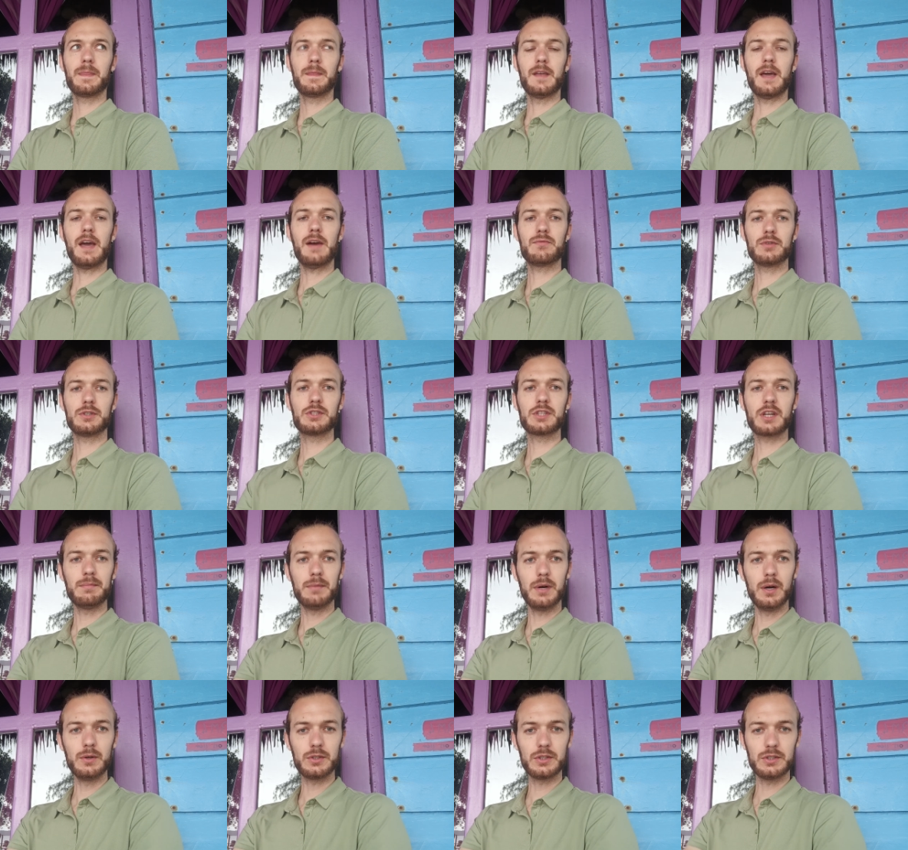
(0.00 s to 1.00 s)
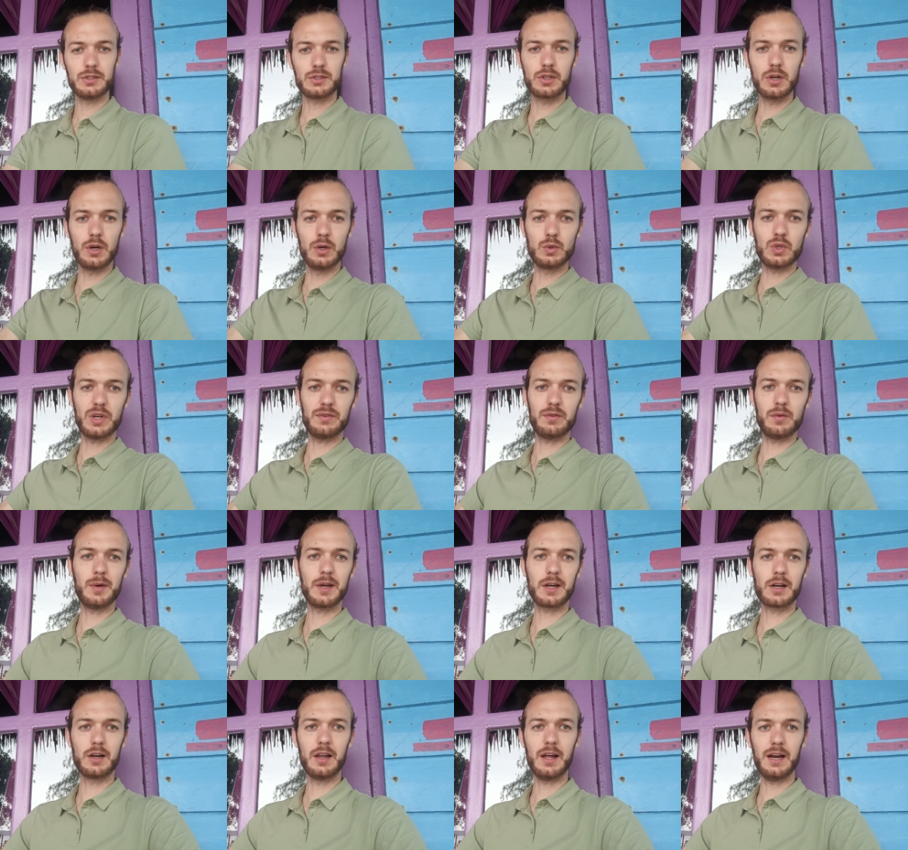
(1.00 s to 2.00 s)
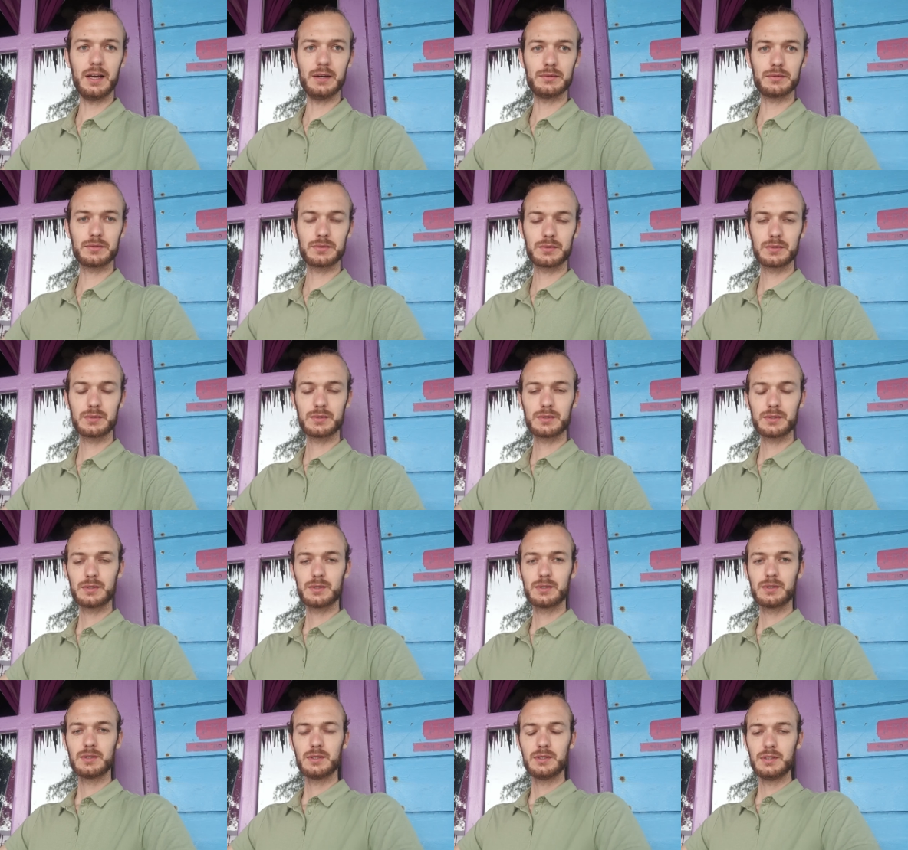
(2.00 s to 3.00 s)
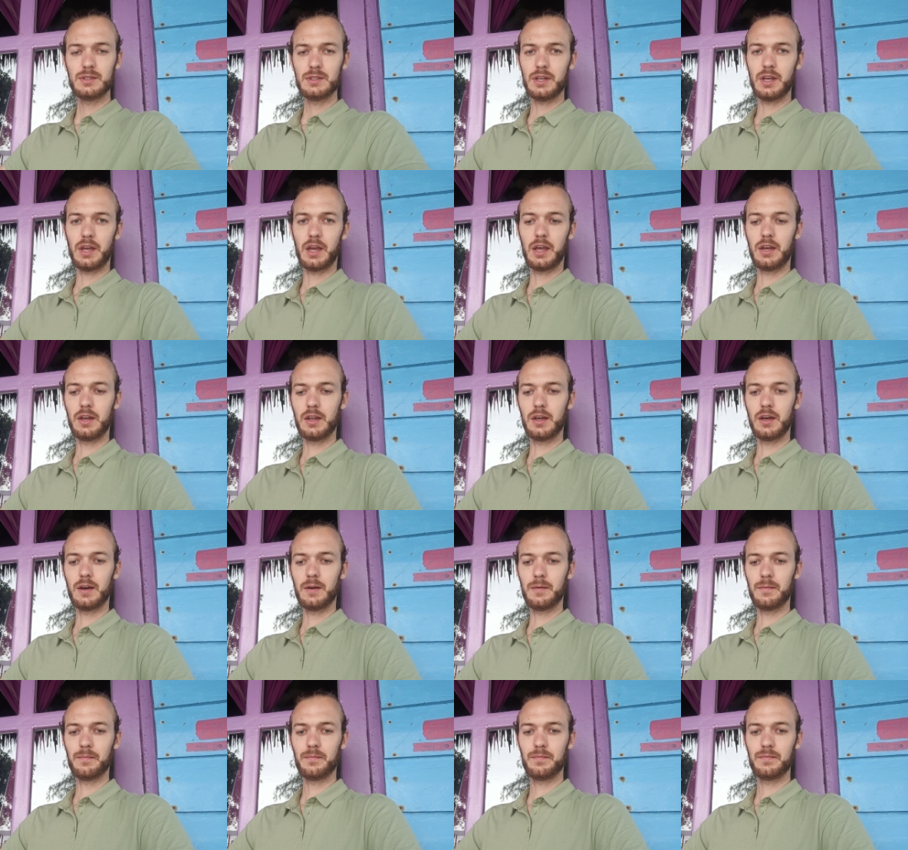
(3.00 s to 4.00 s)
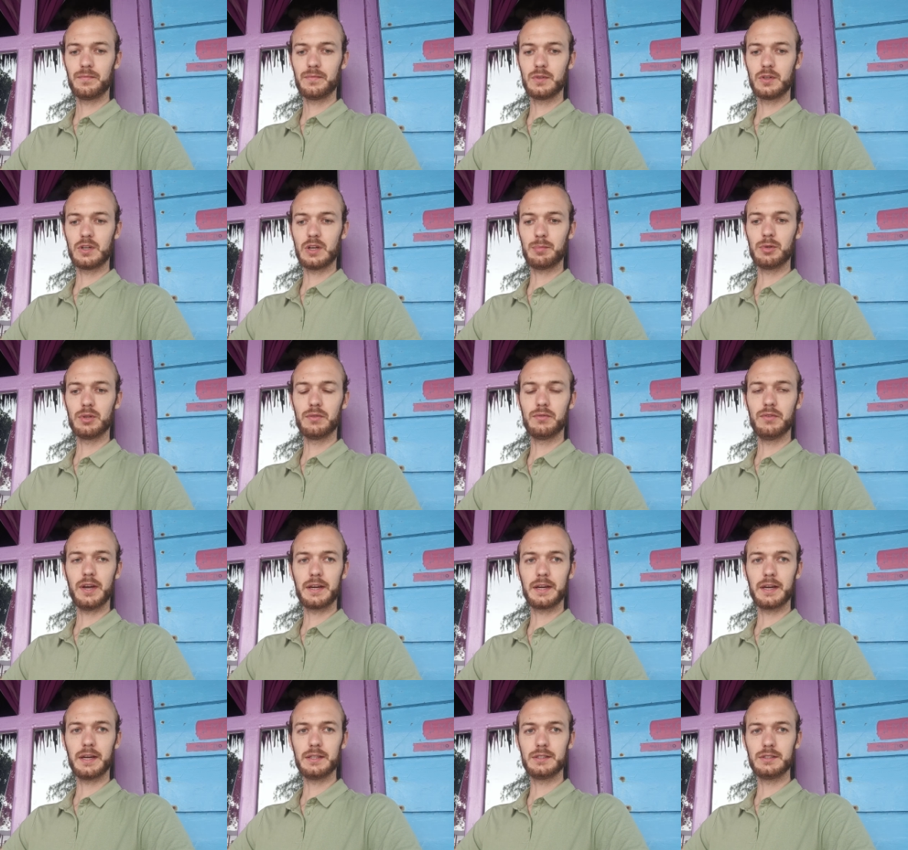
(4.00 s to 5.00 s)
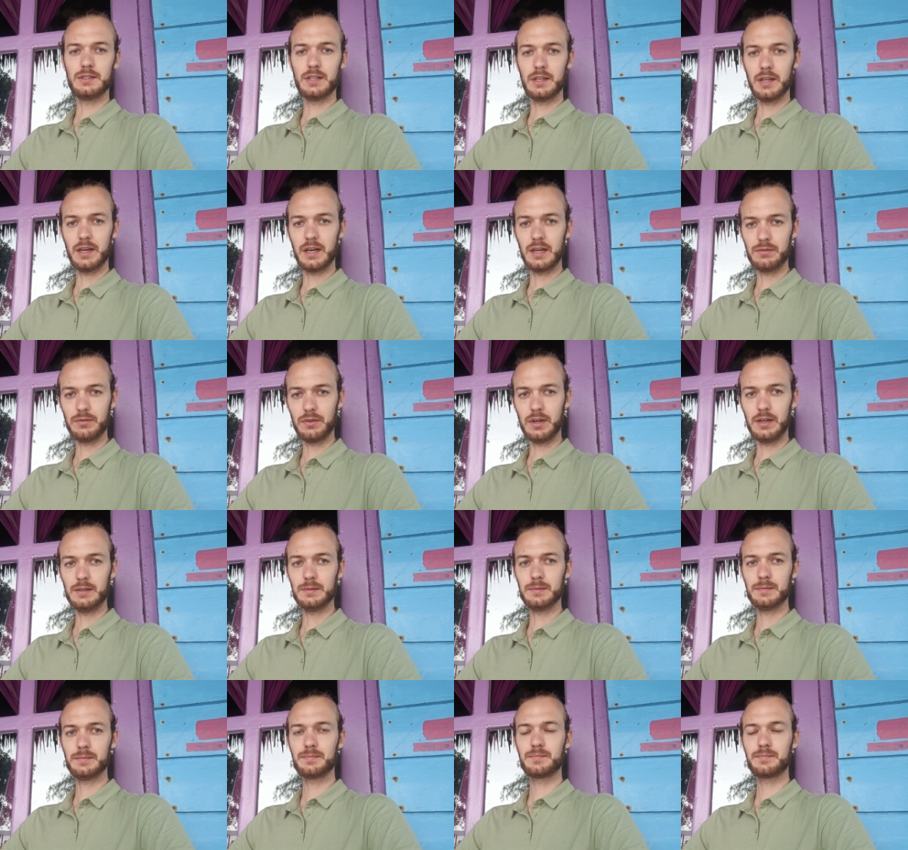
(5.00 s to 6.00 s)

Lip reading: the average Cambodian is going to have a better life in a couple of decades than they have now.